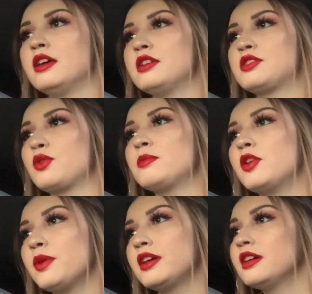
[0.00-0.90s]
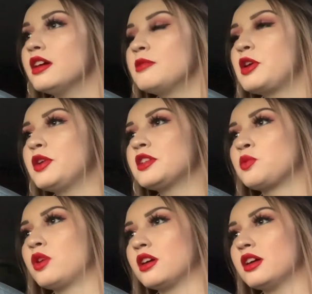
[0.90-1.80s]
So I'm going to
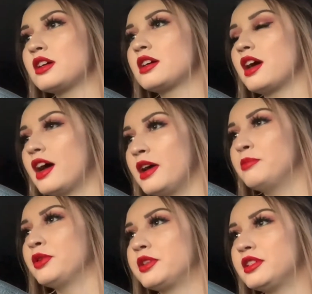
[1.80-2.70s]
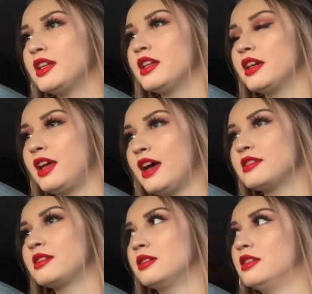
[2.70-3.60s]
work. I booked in a
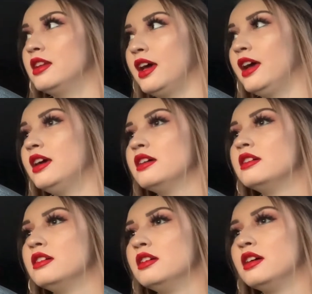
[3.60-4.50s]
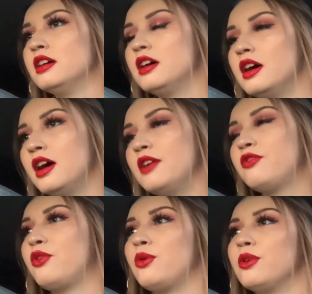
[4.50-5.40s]
guest today
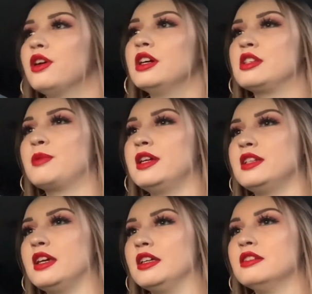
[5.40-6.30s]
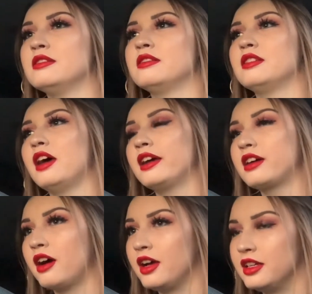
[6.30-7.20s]
for a spray tan. I
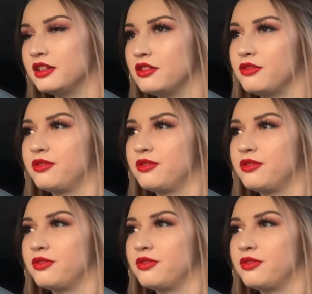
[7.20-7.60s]
kind of